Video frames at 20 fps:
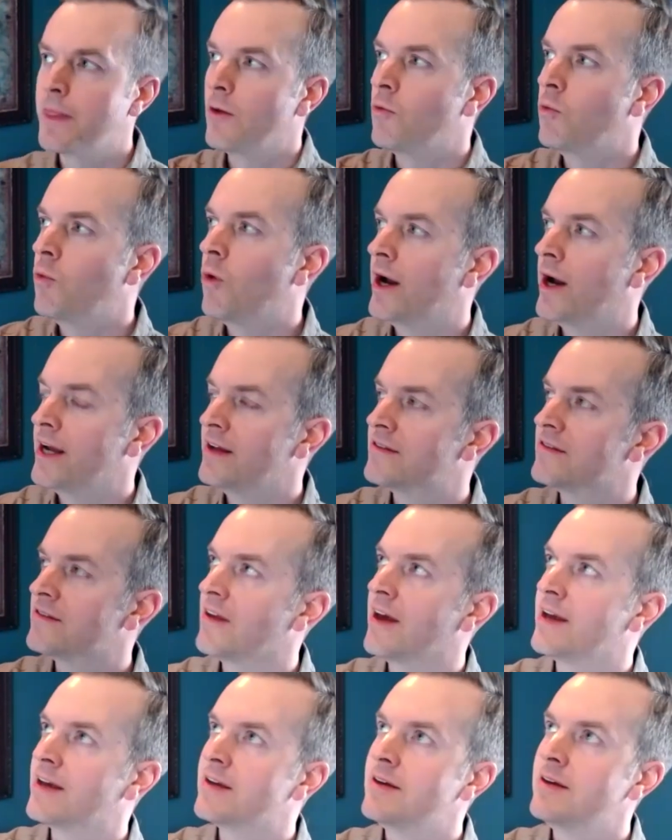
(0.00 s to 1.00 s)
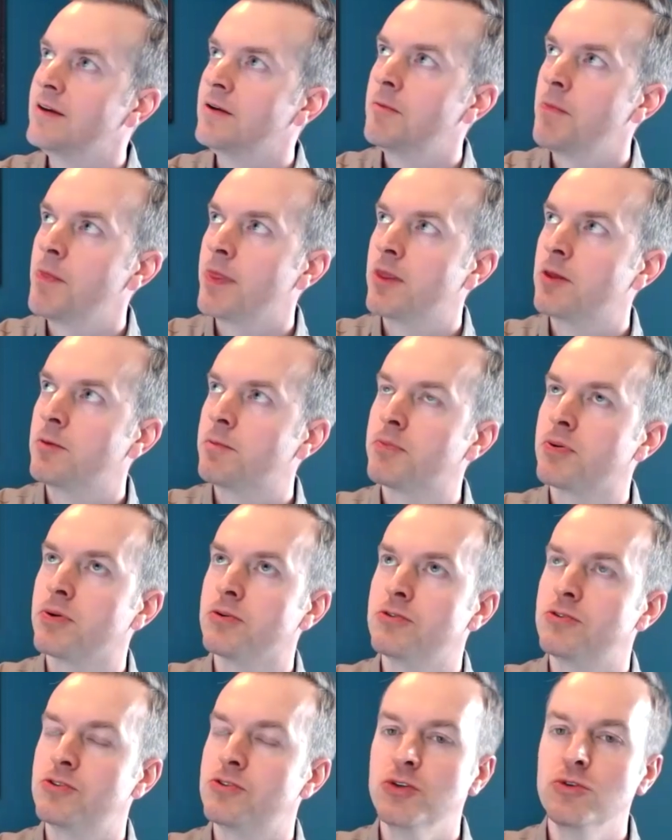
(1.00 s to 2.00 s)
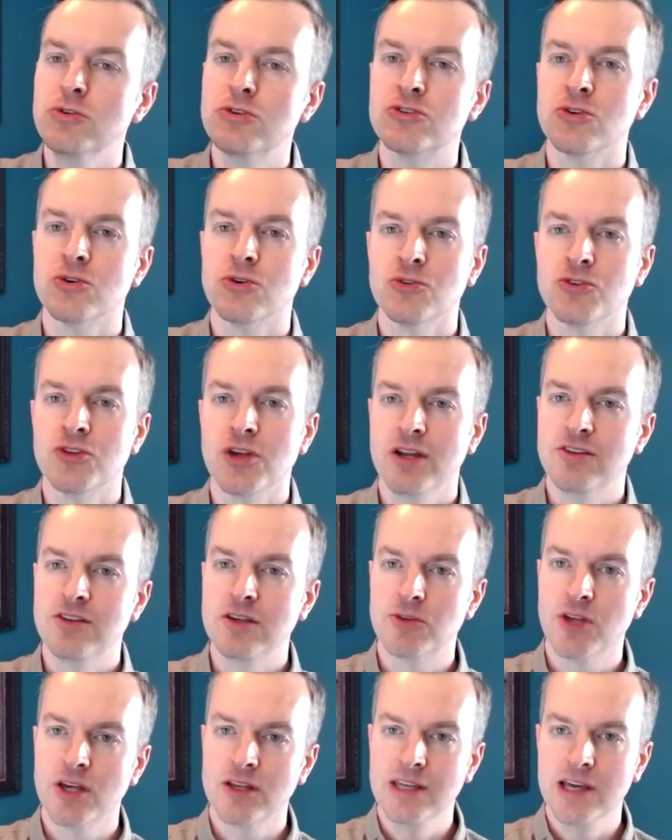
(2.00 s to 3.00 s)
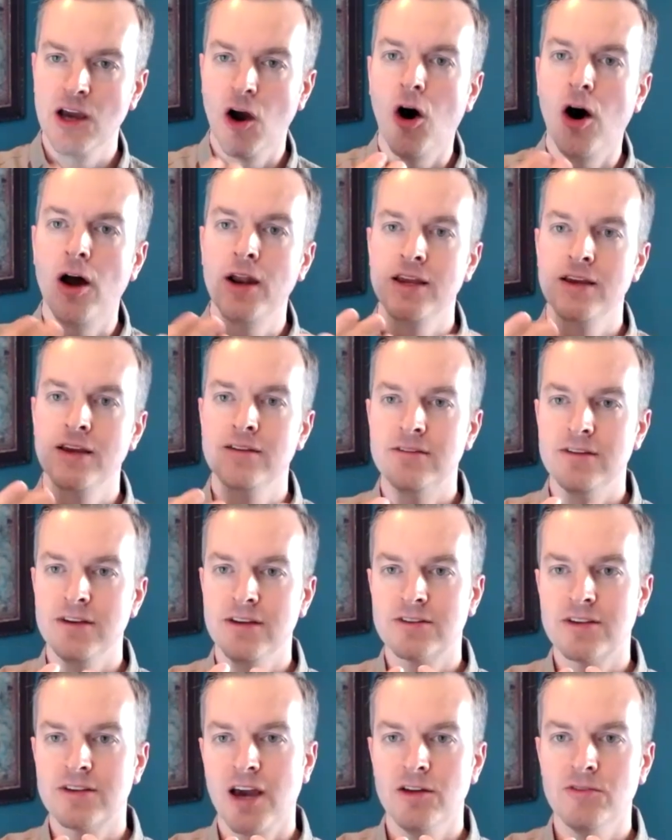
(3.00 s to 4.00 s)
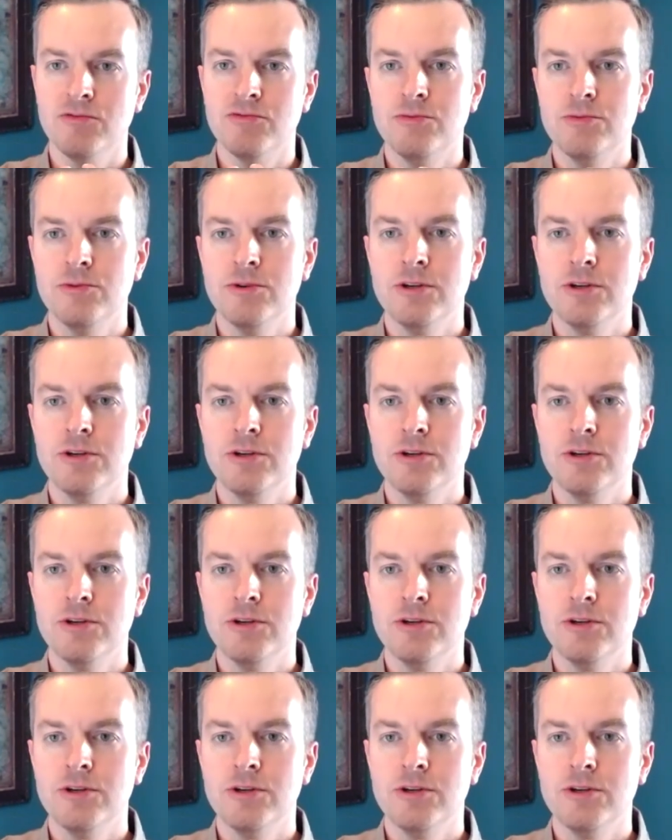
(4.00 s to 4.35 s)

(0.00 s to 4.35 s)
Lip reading: it's like the producers, and it seems like the audience is kind of